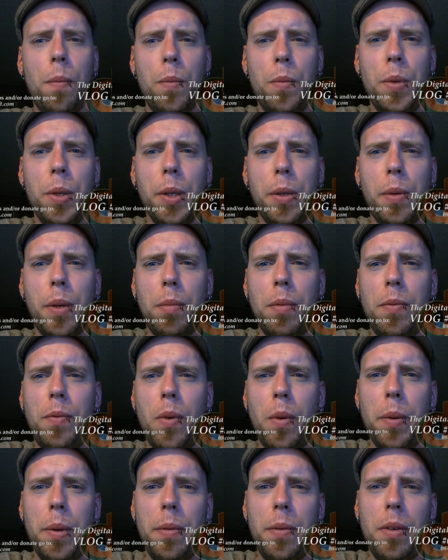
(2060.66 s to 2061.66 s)
Really quick
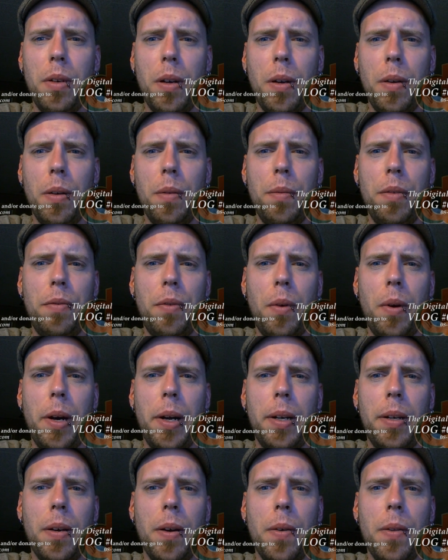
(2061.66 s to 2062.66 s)
before
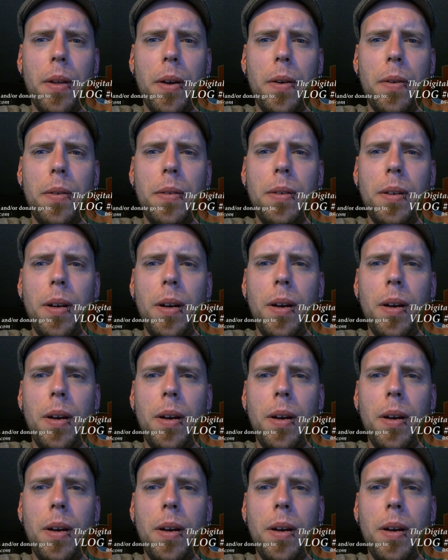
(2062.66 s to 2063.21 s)
I go though,